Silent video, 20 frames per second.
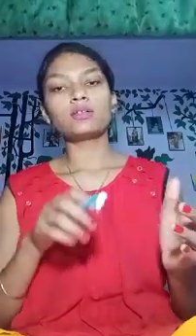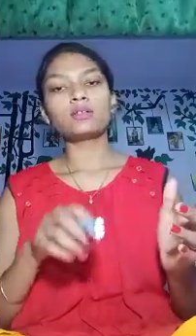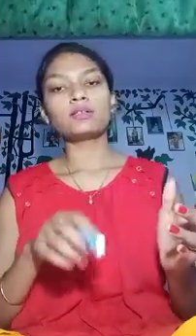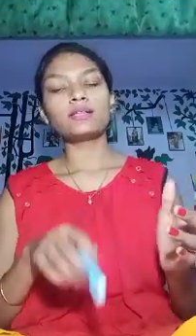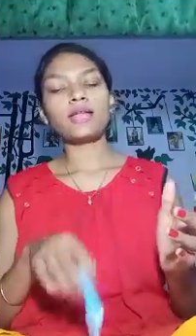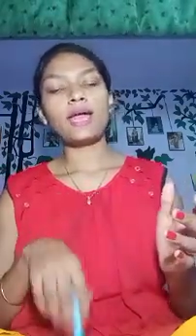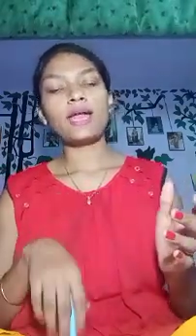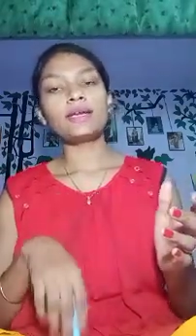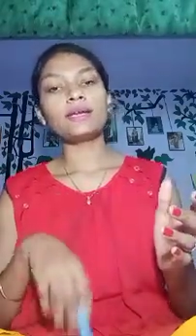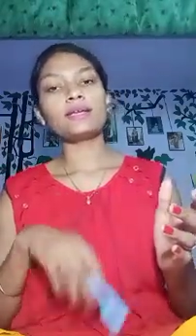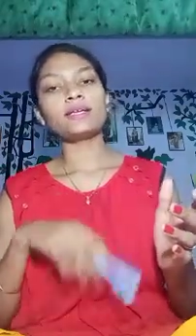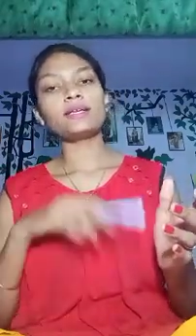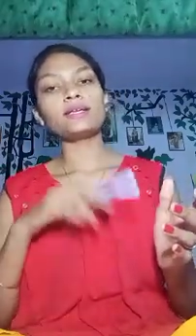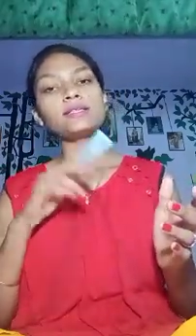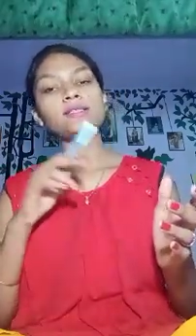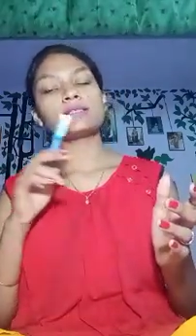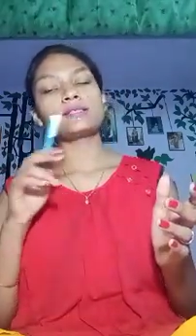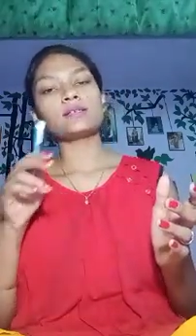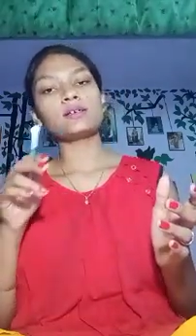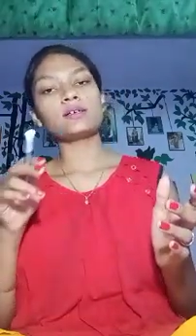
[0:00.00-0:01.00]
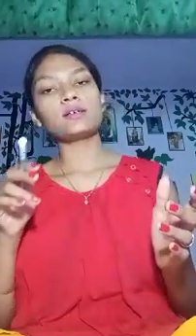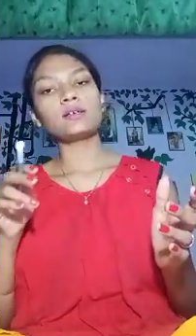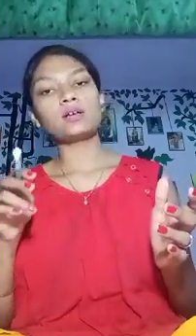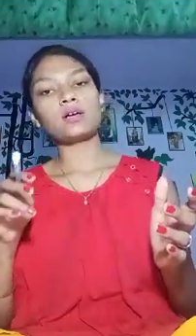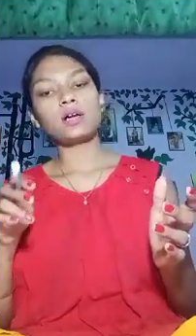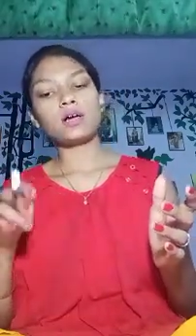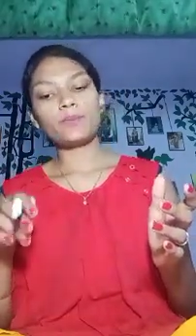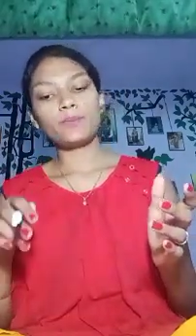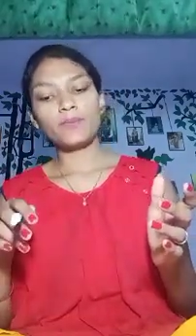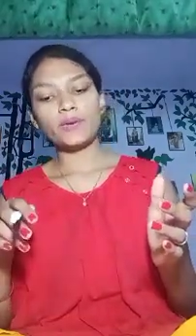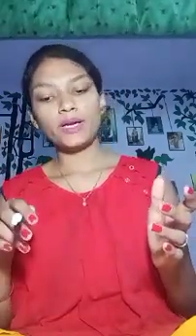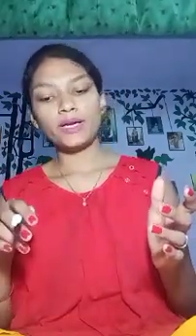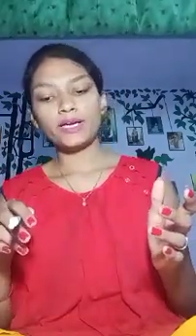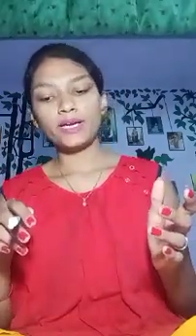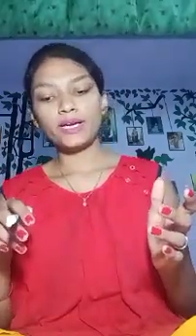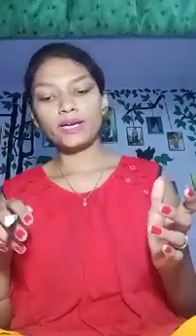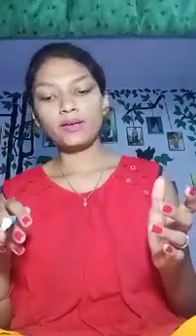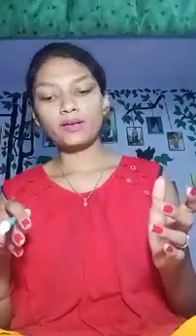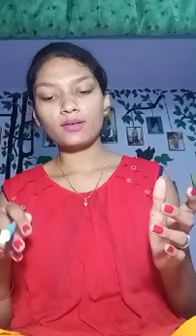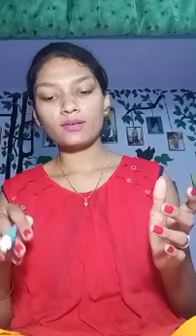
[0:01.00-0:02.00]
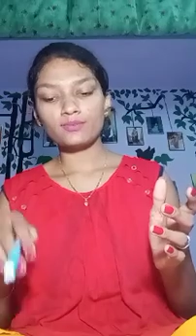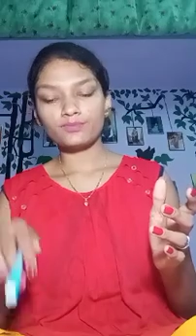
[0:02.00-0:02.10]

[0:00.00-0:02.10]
that is updated